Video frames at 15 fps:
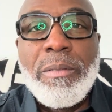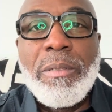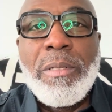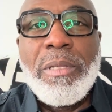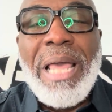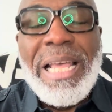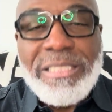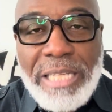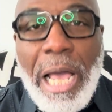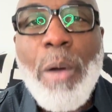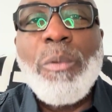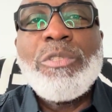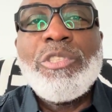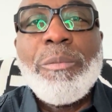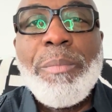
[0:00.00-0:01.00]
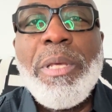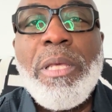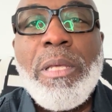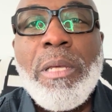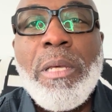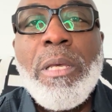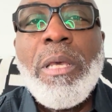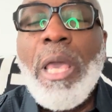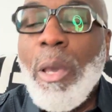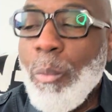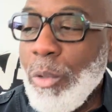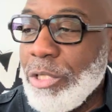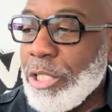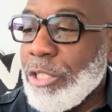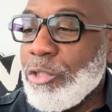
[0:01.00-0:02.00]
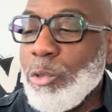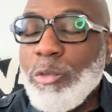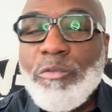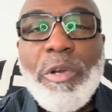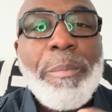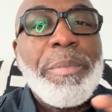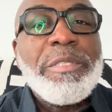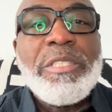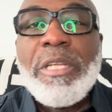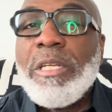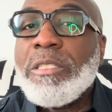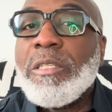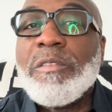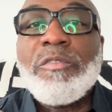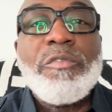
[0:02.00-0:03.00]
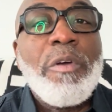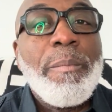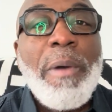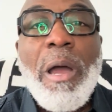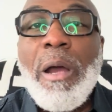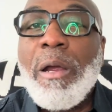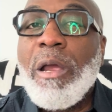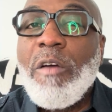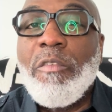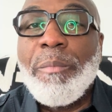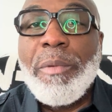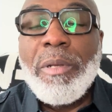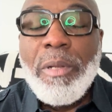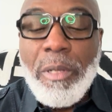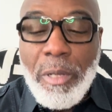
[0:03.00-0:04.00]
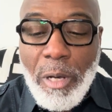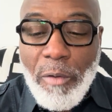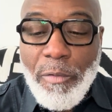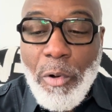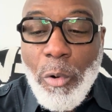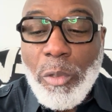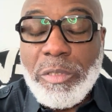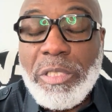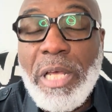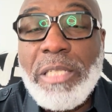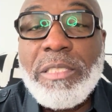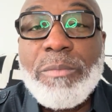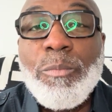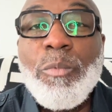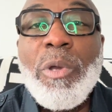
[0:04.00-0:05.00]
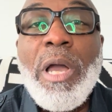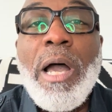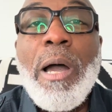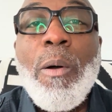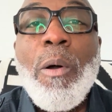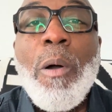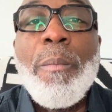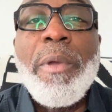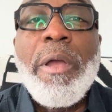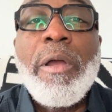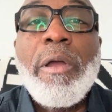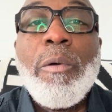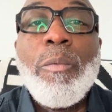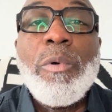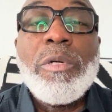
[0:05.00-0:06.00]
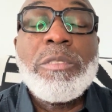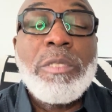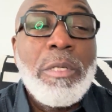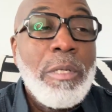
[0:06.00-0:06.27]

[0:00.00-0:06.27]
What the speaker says: That's how it should be. And we just use representatives from our government. Of course, that's how America was